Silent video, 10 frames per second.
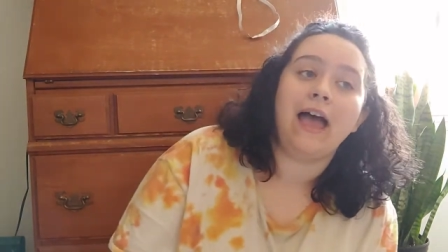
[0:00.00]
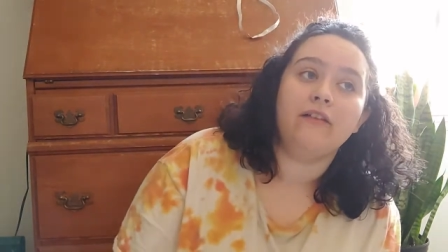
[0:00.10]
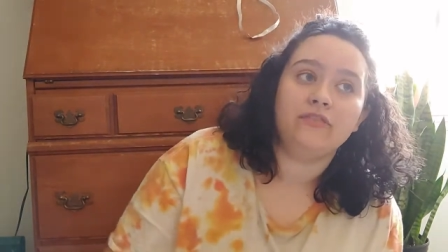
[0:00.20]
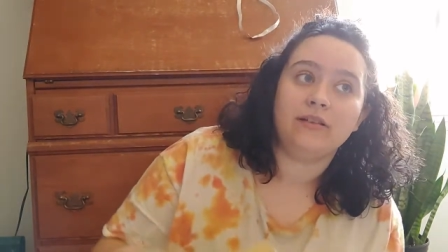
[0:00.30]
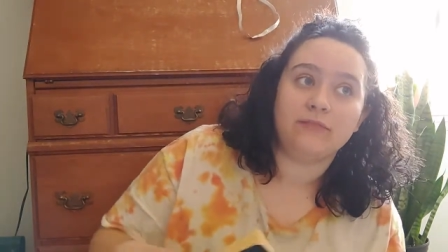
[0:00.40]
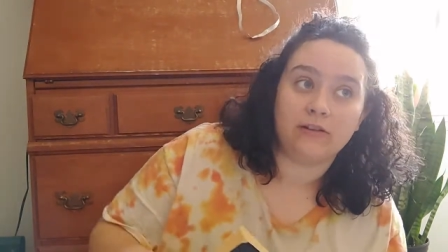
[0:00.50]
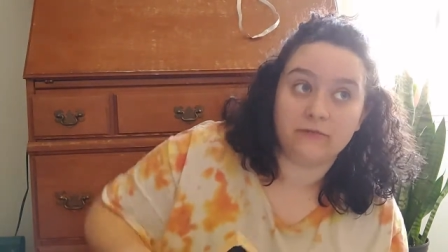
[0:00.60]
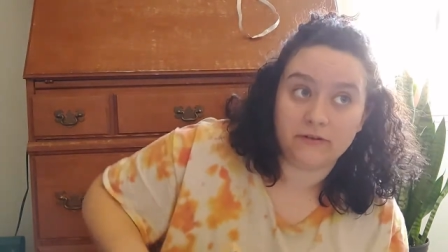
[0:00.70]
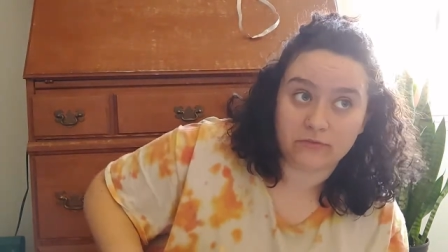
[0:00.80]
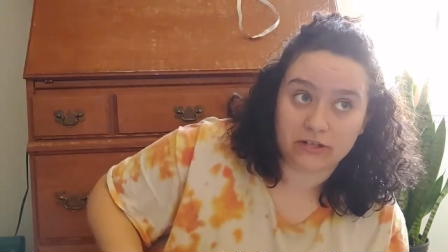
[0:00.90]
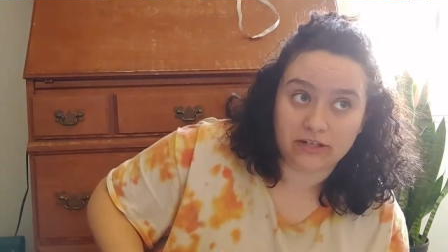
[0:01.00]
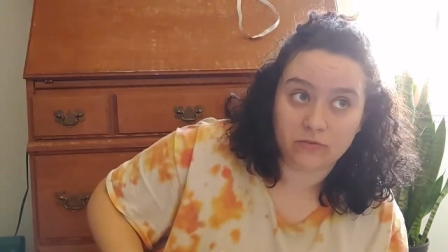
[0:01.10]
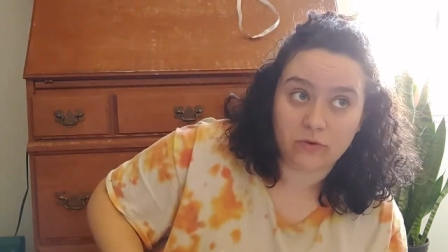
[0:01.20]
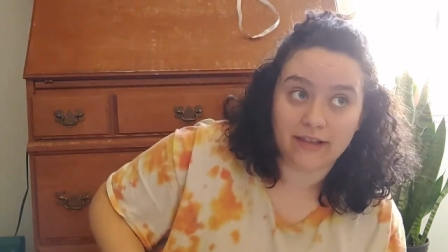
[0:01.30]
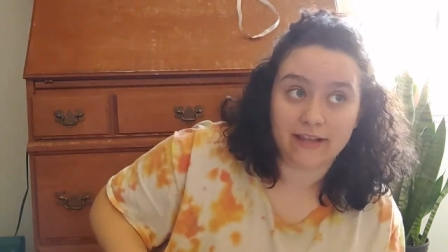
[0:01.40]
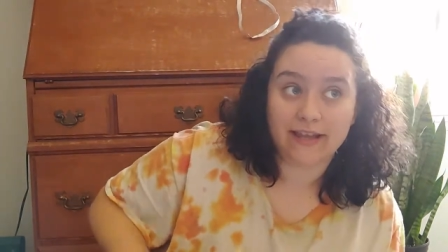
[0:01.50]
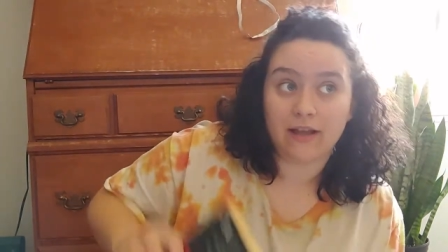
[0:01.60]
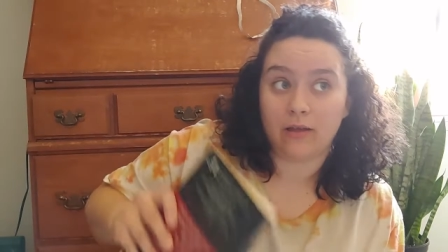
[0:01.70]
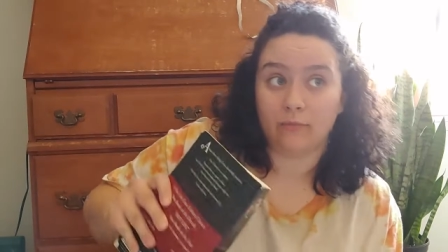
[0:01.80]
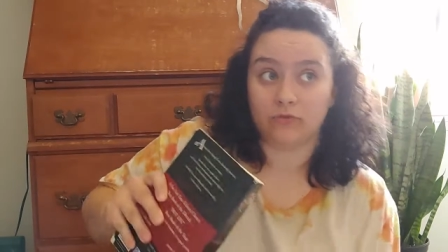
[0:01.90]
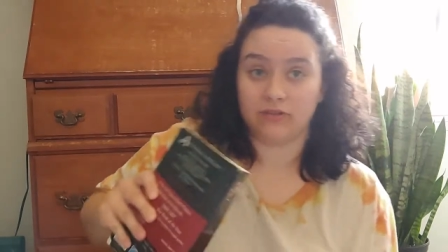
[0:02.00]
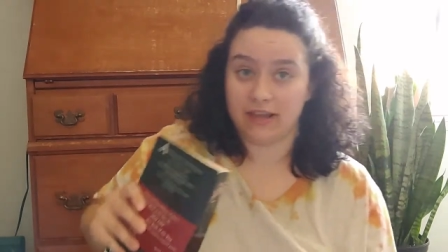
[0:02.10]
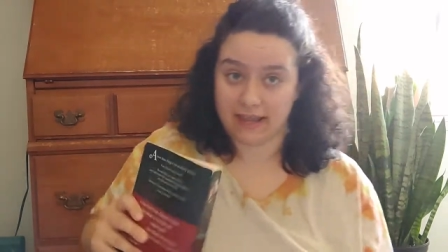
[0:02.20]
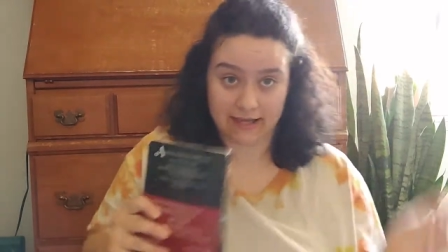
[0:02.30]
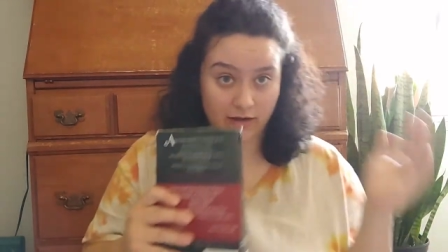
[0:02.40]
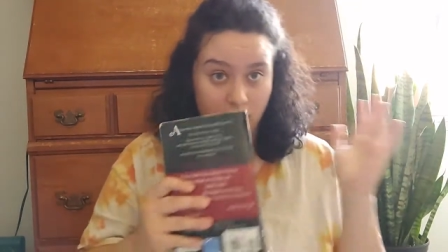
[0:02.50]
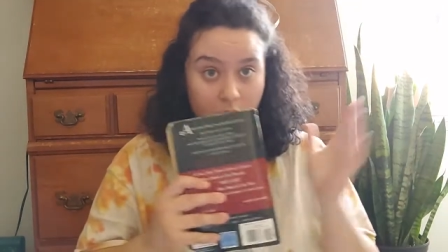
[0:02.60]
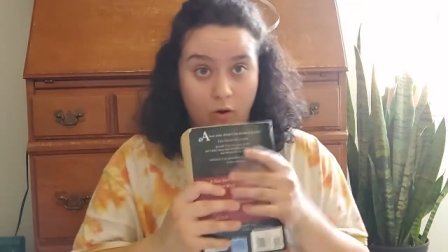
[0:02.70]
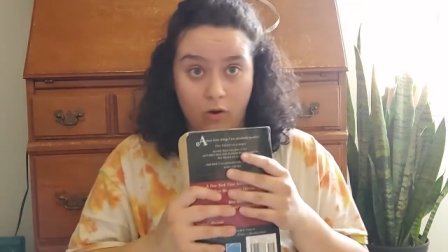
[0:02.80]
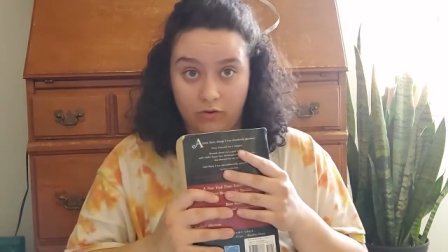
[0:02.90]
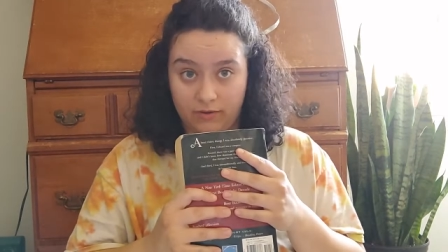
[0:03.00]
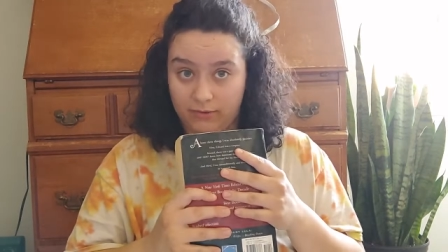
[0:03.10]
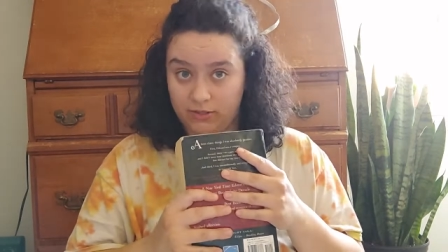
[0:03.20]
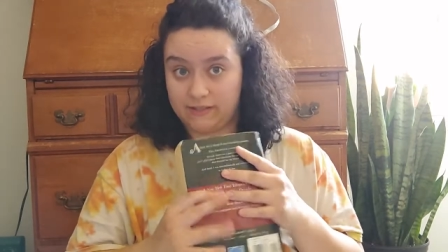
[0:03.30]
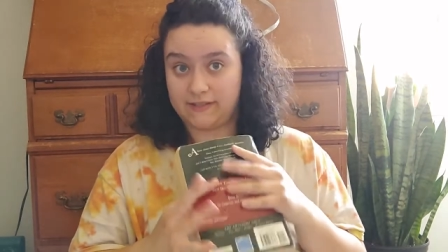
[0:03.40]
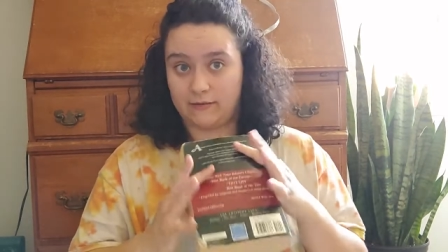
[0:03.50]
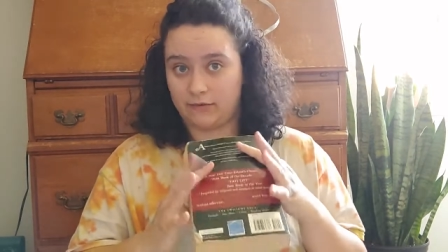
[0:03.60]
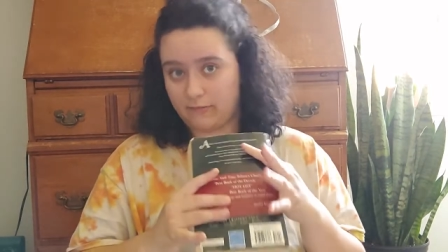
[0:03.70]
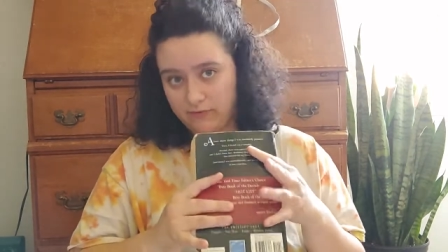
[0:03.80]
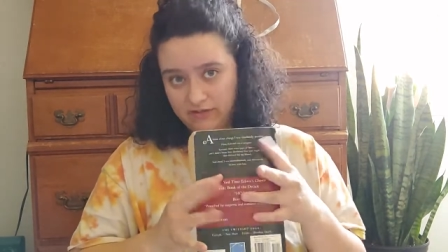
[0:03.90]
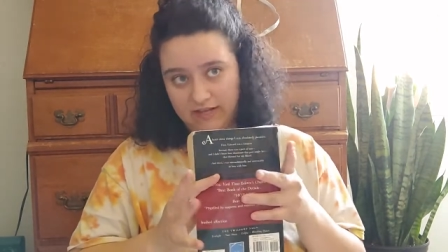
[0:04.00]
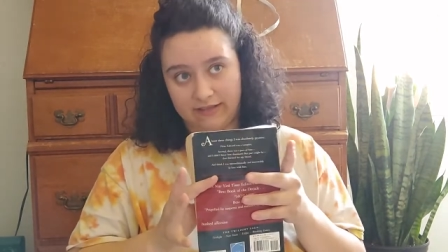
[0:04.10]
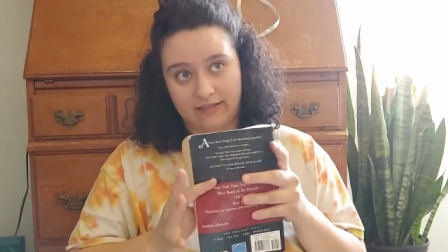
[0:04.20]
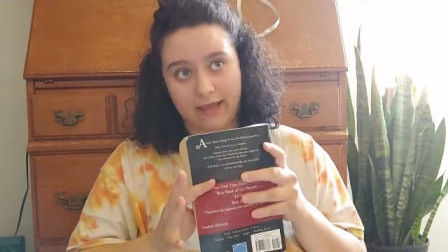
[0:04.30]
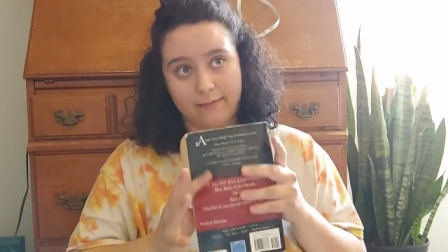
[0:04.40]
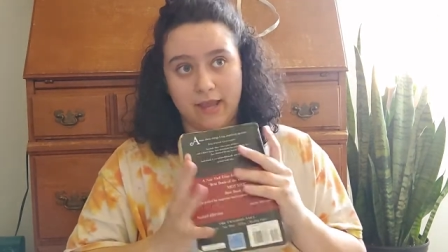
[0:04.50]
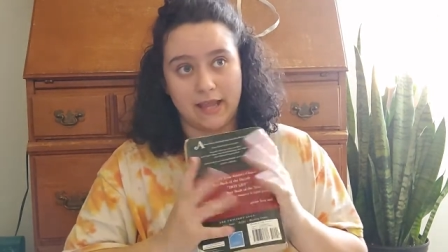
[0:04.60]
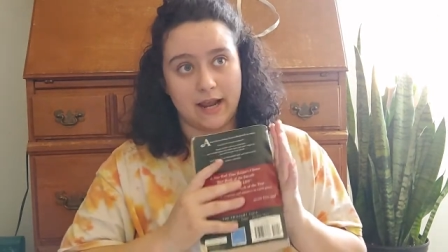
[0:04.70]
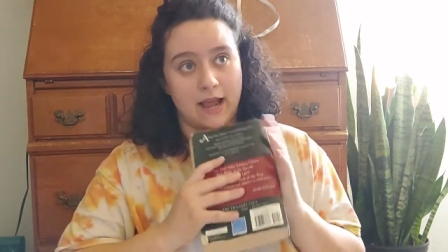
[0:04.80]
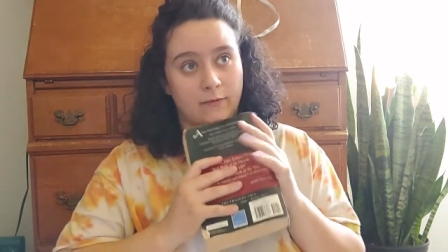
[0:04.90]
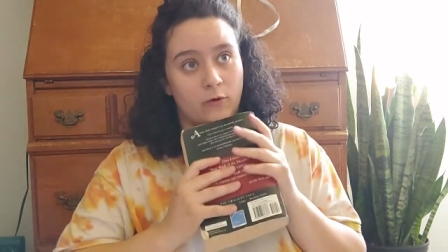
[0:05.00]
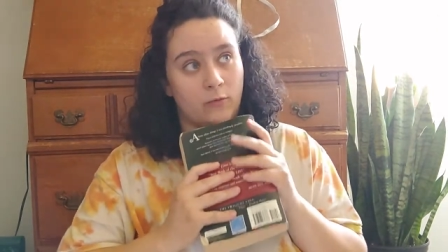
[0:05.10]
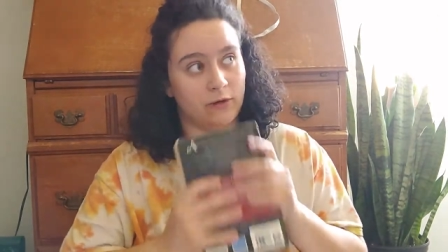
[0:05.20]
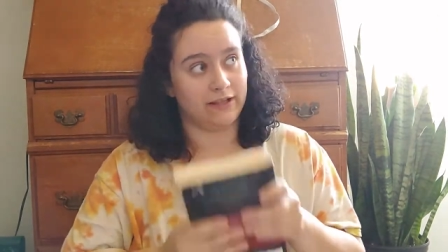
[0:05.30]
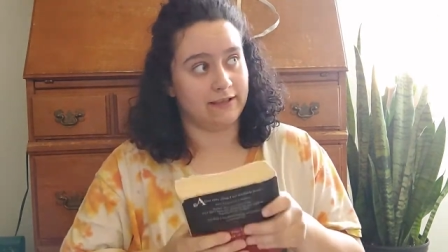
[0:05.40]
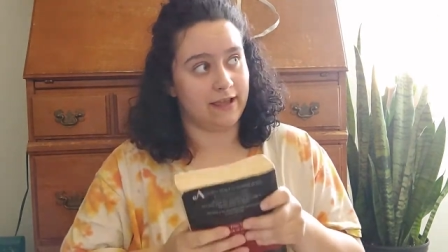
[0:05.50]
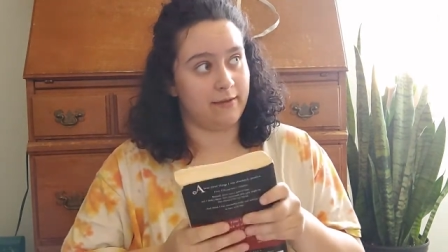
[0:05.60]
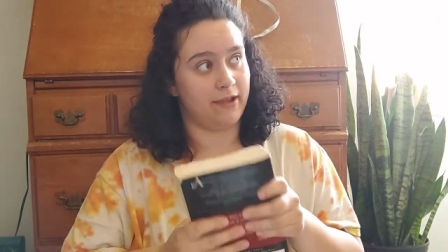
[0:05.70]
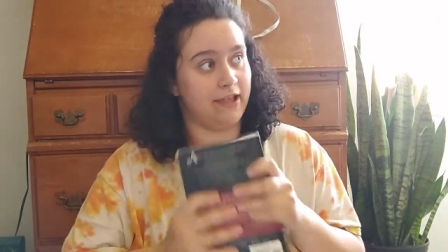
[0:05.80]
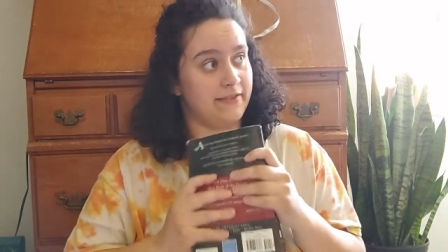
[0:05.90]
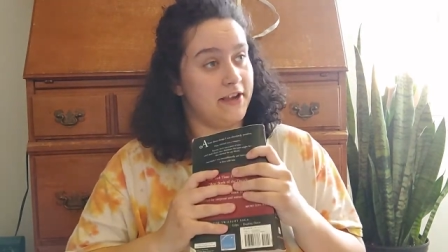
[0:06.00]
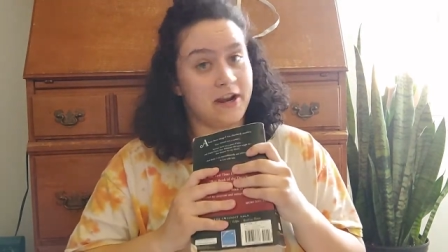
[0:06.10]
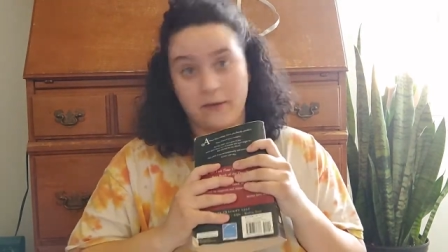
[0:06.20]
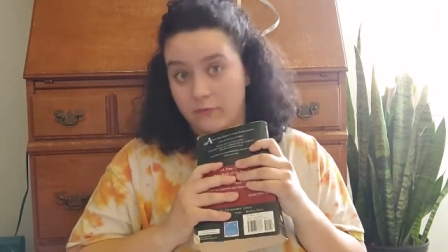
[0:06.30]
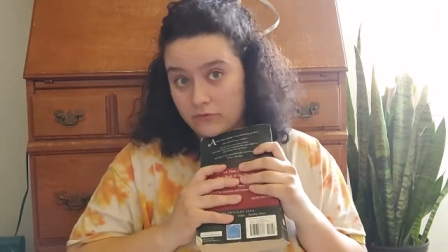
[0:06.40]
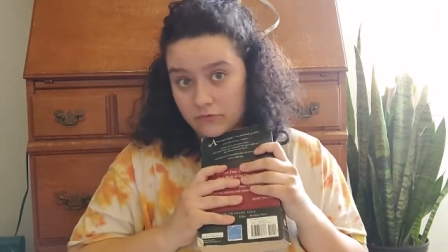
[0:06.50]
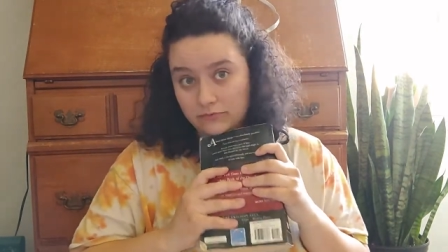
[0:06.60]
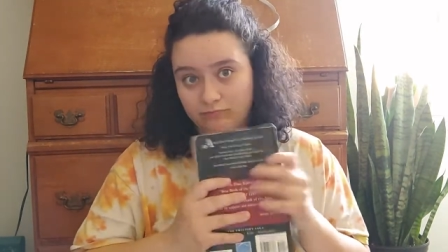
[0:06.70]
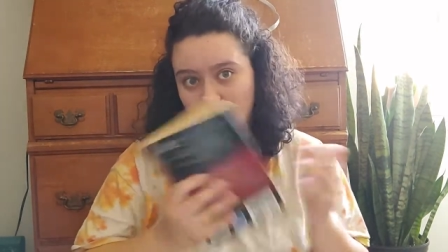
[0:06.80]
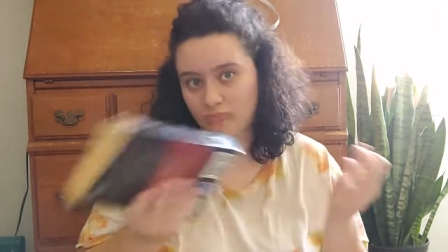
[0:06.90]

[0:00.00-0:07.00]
After I'm done rereading Twilight, I will take all the books that represent them and I will read them and then I will